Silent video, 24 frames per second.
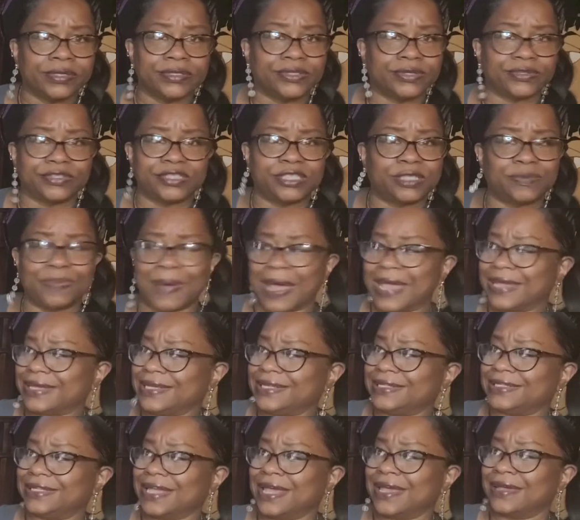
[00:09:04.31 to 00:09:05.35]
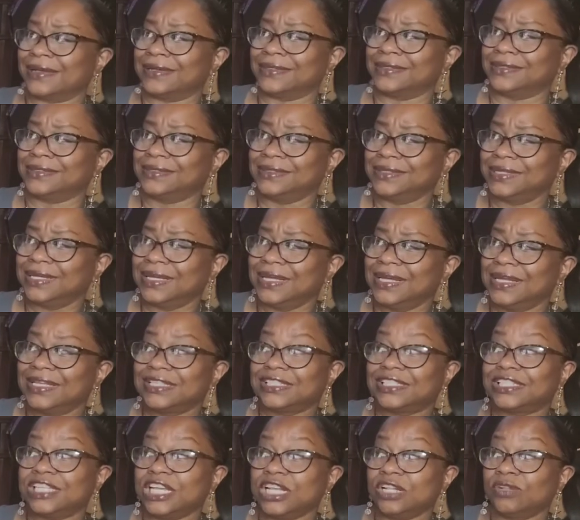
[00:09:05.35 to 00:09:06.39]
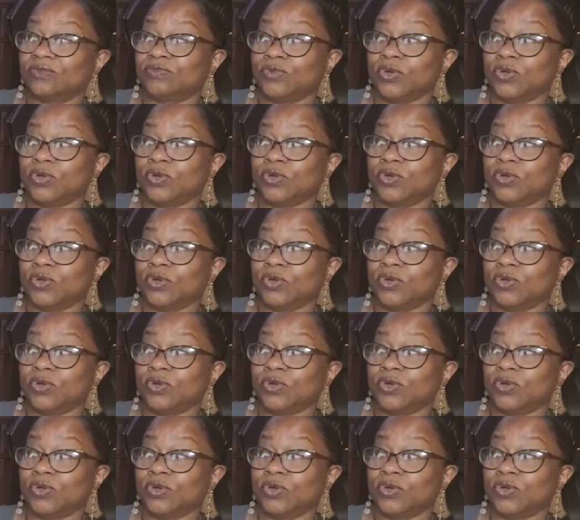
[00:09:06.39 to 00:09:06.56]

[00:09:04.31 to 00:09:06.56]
or spiky tail. Still,